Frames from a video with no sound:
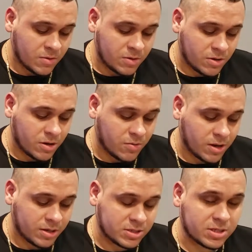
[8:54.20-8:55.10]
You know
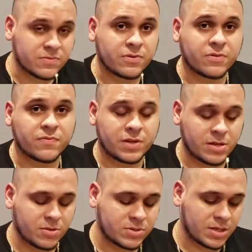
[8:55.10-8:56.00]
what? Just for the
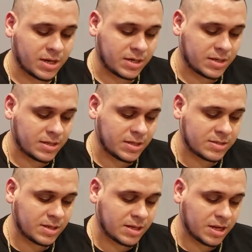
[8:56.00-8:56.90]
video's sake,
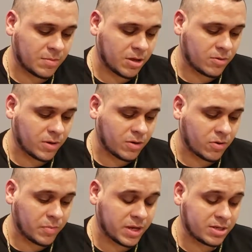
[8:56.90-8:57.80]
let's let it come all the way
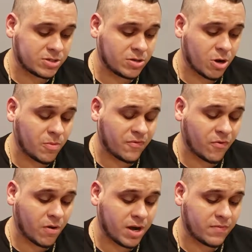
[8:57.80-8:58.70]
on. Because, you know,
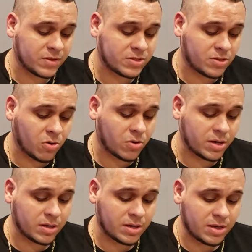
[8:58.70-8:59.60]
before I even
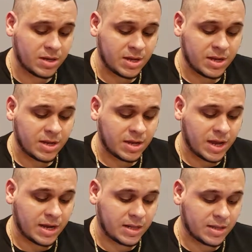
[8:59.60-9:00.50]
started,
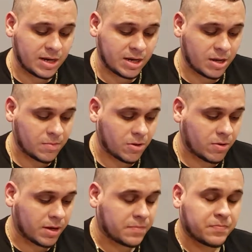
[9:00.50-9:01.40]
I didn't let it come.
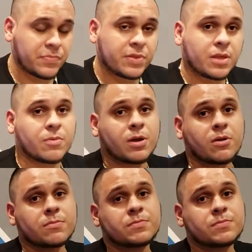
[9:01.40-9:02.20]
Okay, there we go.